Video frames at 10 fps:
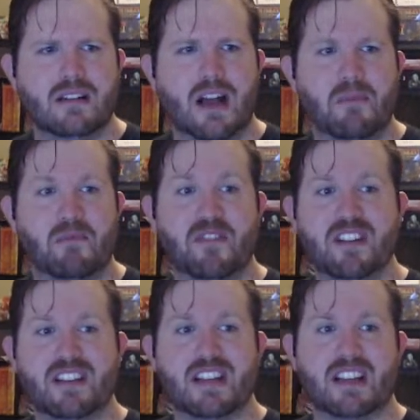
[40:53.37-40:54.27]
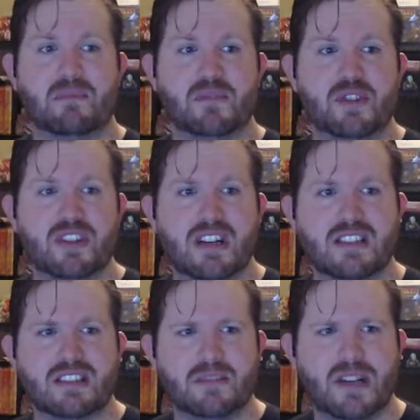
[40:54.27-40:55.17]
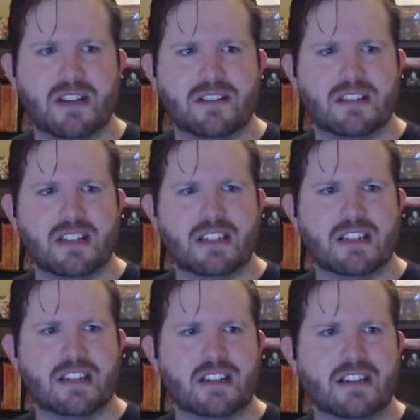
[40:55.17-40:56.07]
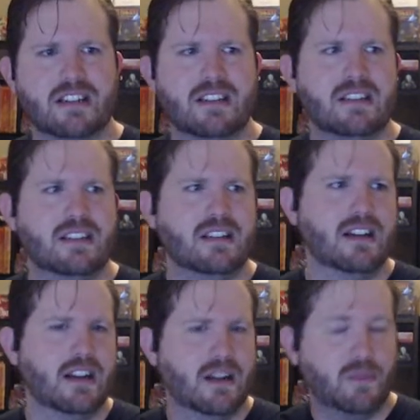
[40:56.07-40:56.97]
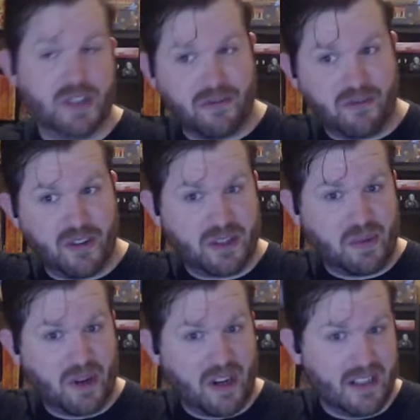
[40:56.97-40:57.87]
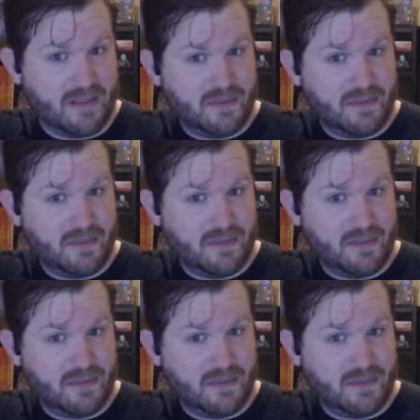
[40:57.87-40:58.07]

feeling like I'm just about done here with the first part.